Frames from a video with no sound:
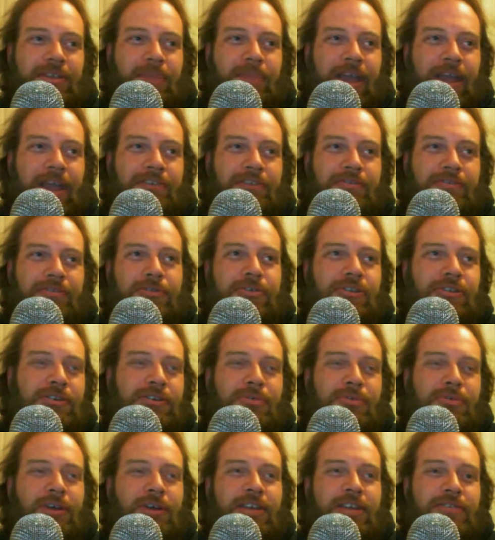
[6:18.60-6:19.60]

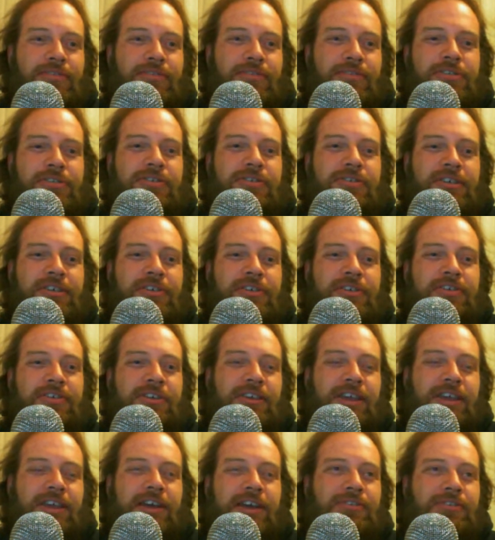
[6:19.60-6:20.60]
backdooring your way into Australia
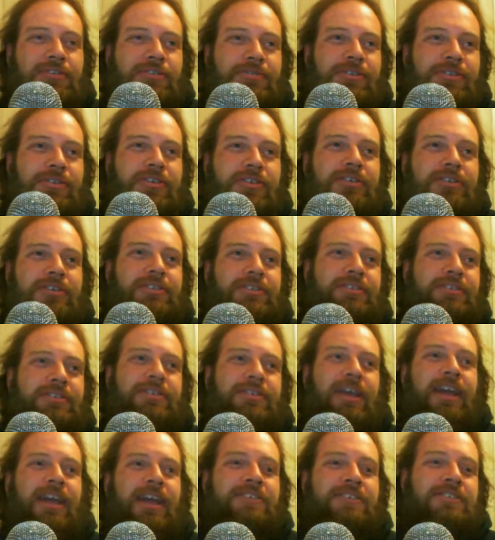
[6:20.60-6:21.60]
and cut off
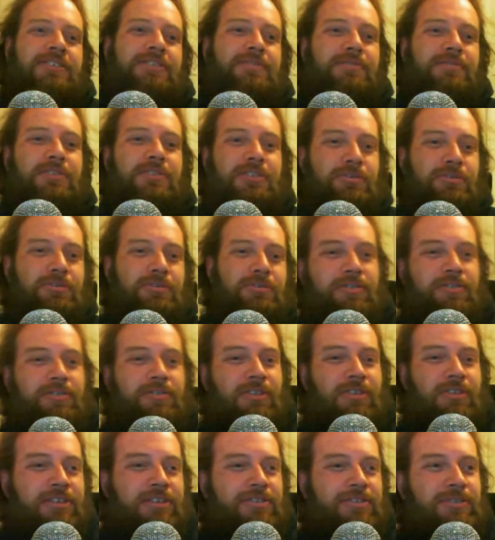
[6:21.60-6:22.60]
the access for the
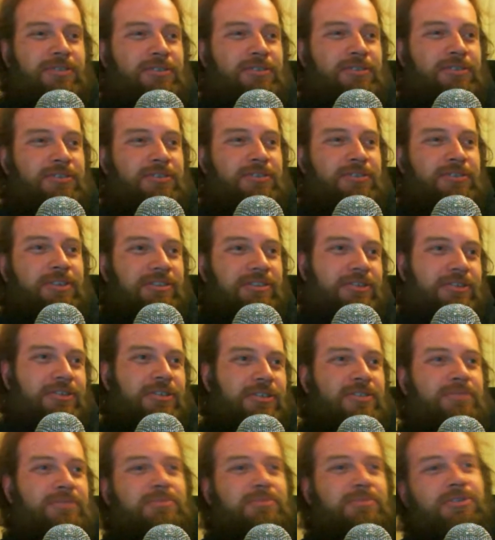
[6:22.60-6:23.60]
200,000 odd
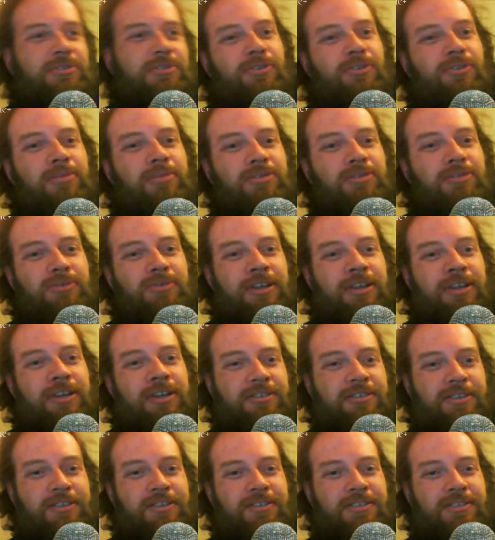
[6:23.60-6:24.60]
Australian subscribers who
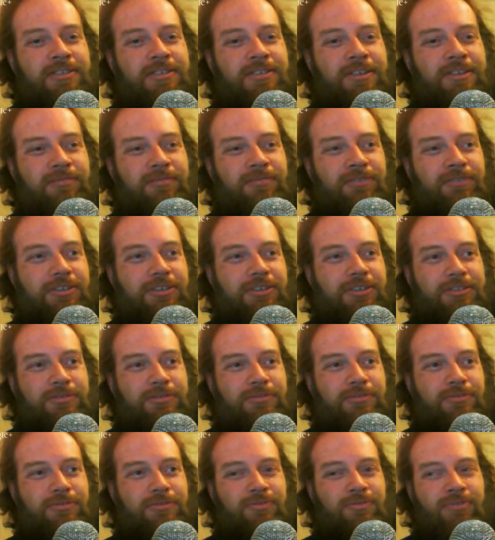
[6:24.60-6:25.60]
access
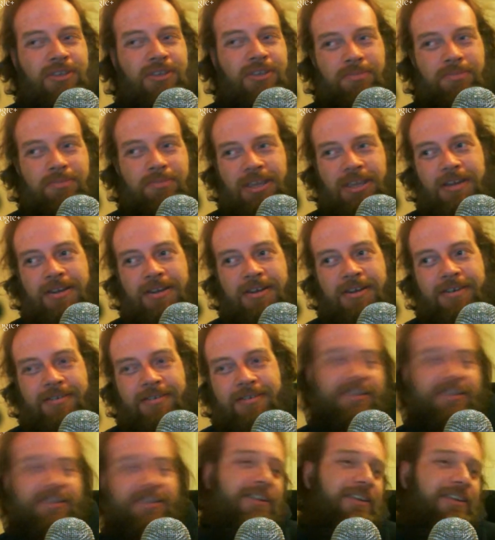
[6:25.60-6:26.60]
Netflix through VPN.
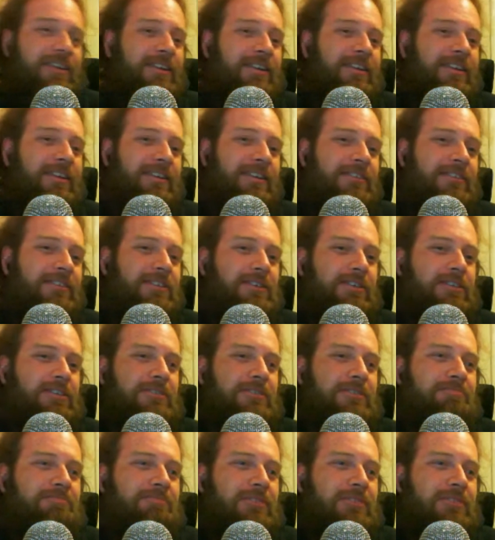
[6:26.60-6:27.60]

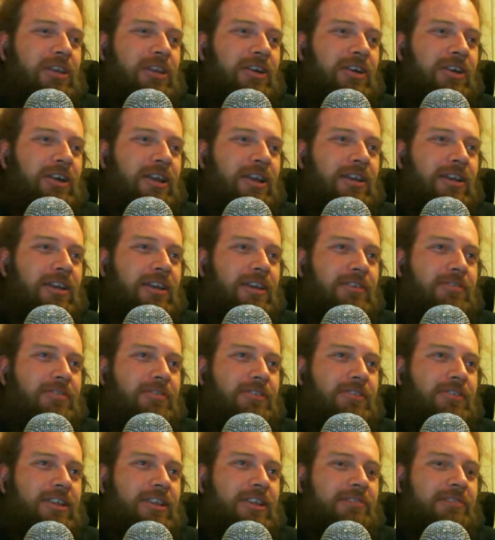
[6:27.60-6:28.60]
So yeah, I had
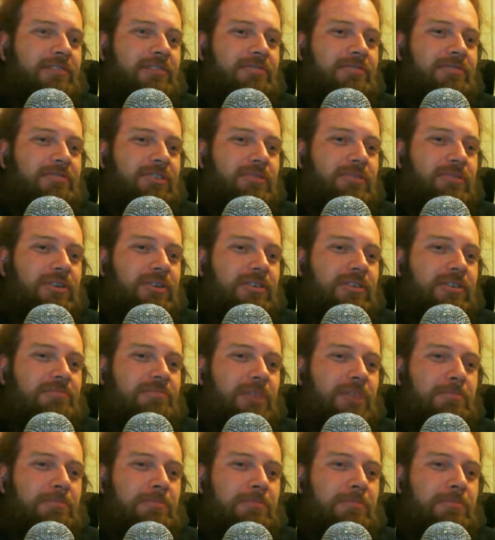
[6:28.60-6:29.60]
enough of that and just went,
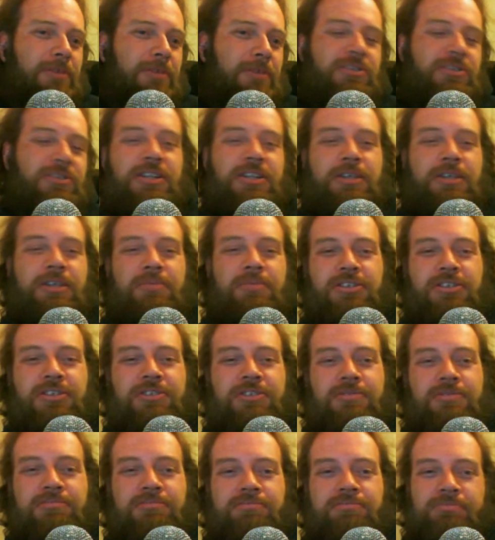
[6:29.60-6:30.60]
no, I'm sending a
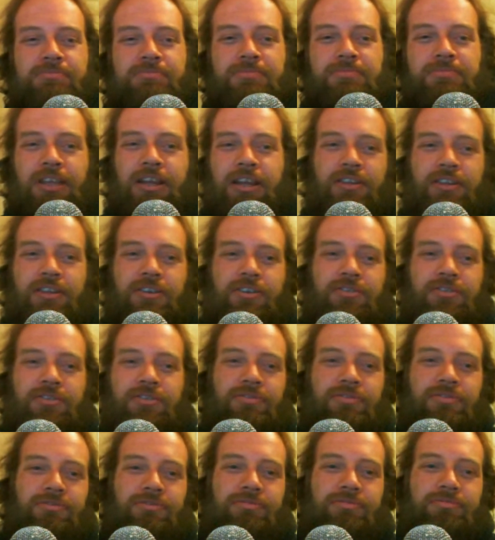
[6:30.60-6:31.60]
message, cutting it
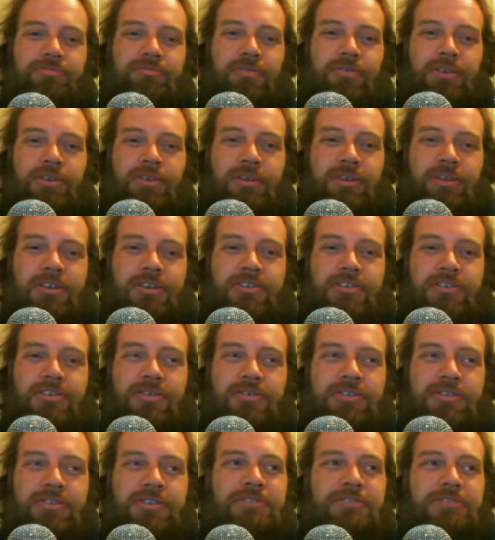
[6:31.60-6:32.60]
off, went for the better
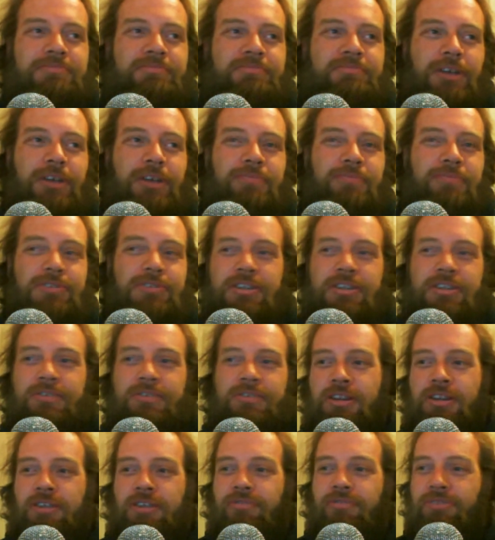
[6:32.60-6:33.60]
service, I'm
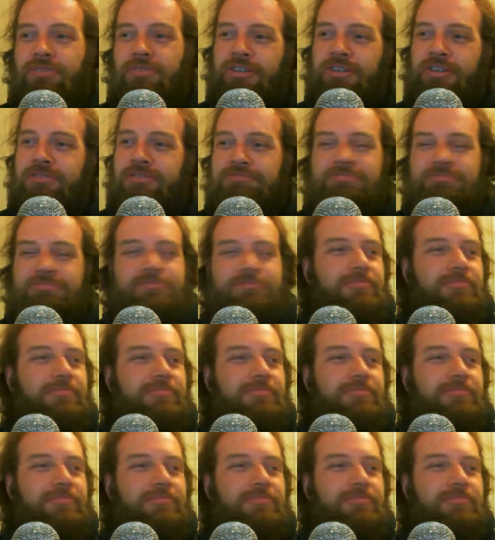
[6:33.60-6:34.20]
sticking with Netflix.